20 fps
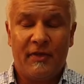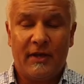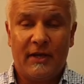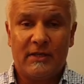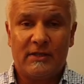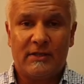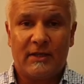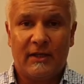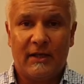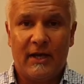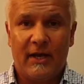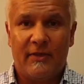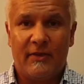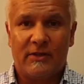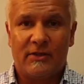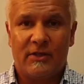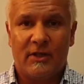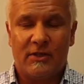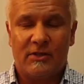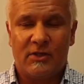thing is clear
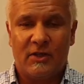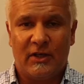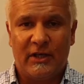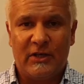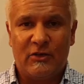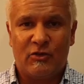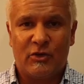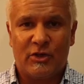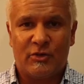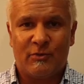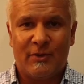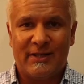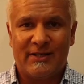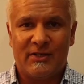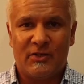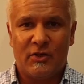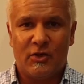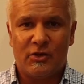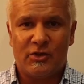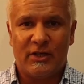that certainly interest rates
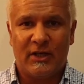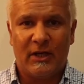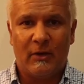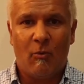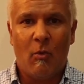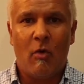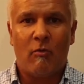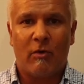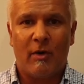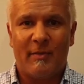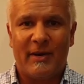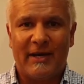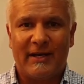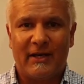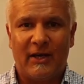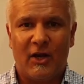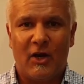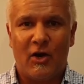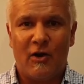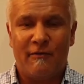in New Zealand will remain
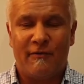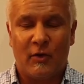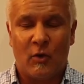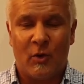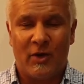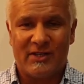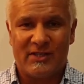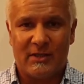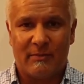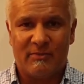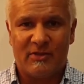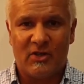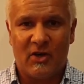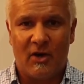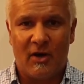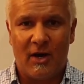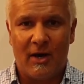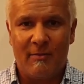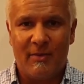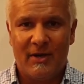low for quite some
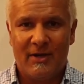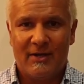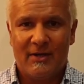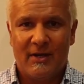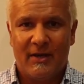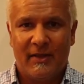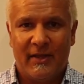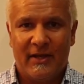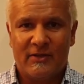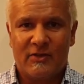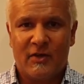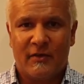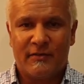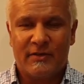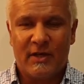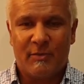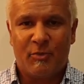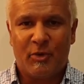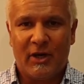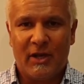time. That's
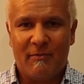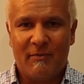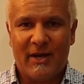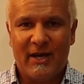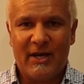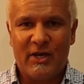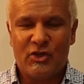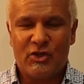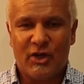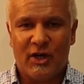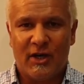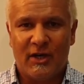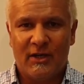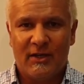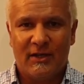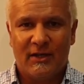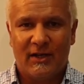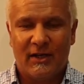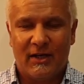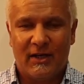obviously pretty major
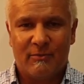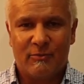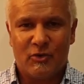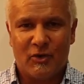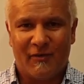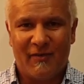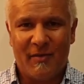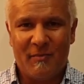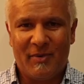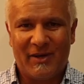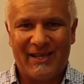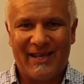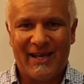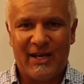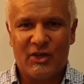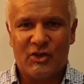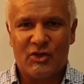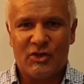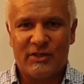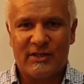sort of
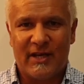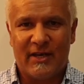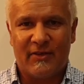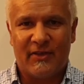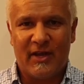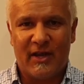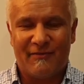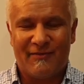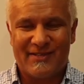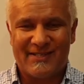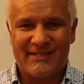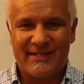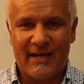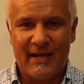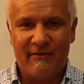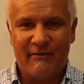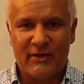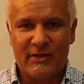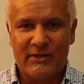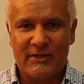implications out there for
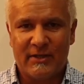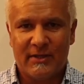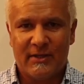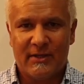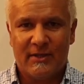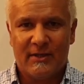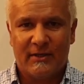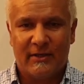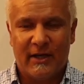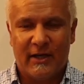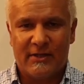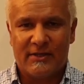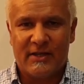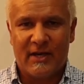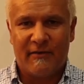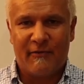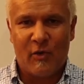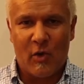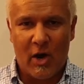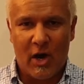savers. Now,
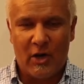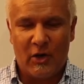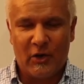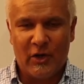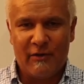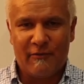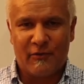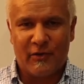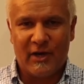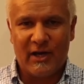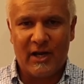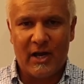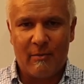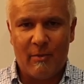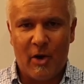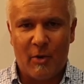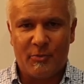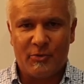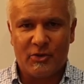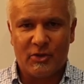say if you are looking for income
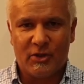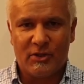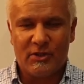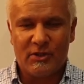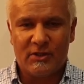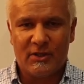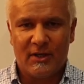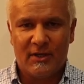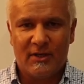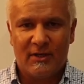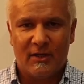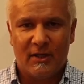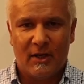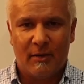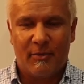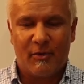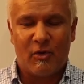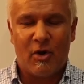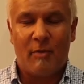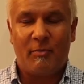options,
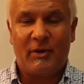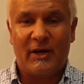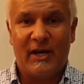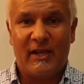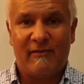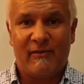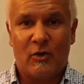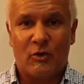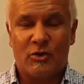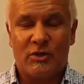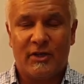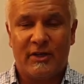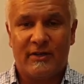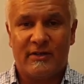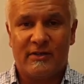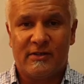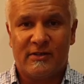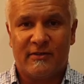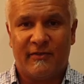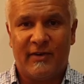there are plenty of
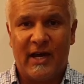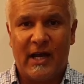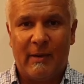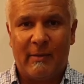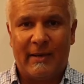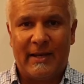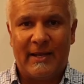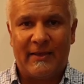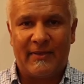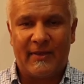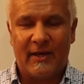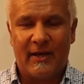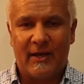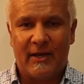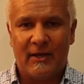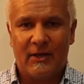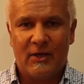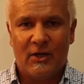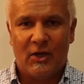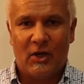alternatives available out
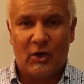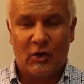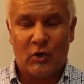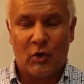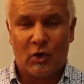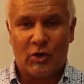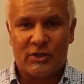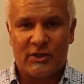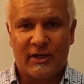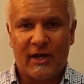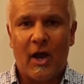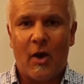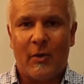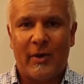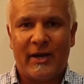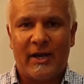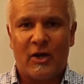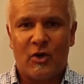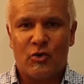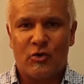there. You can call us on
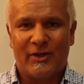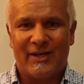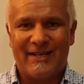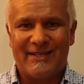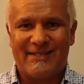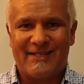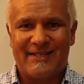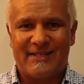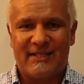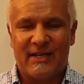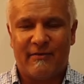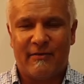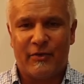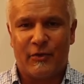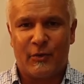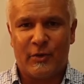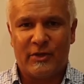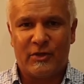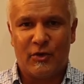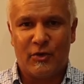0800 867
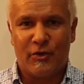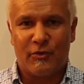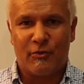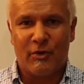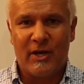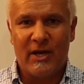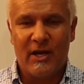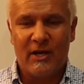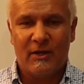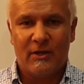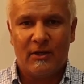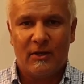323